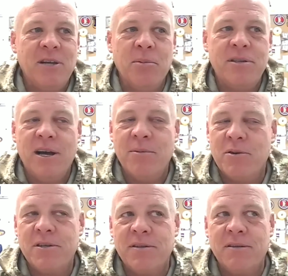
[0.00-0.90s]
Dumb and
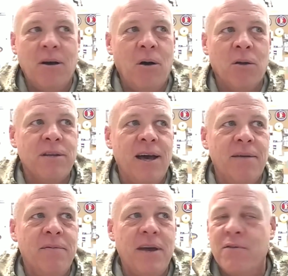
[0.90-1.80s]
Dumber's the
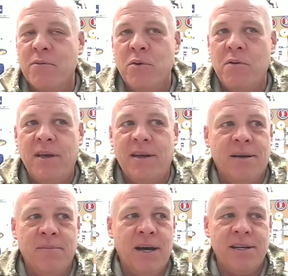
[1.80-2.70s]
all-time favorite movie,
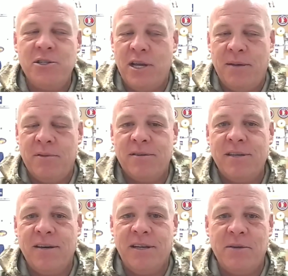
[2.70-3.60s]
and I'm not ashamed to
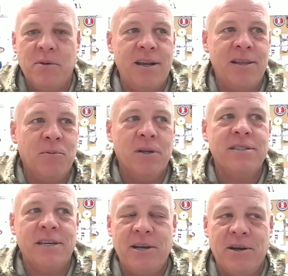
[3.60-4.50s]
tell anybody that
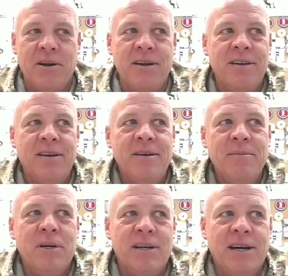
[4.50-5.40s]
wants to hear.
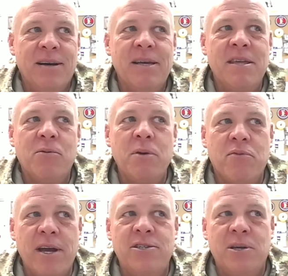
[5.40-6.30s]
But I think we
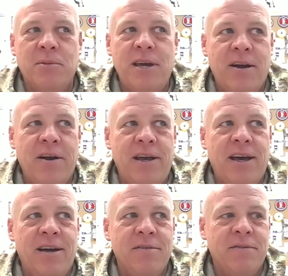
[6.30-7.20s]
break Jim Carrey
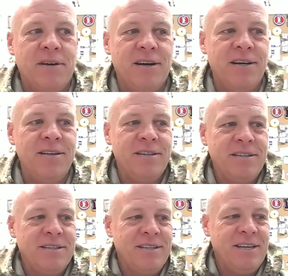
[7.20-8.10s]
out
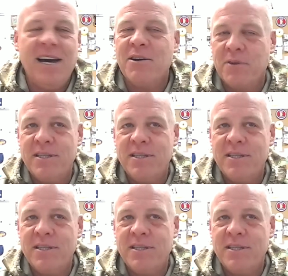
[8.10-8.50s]
of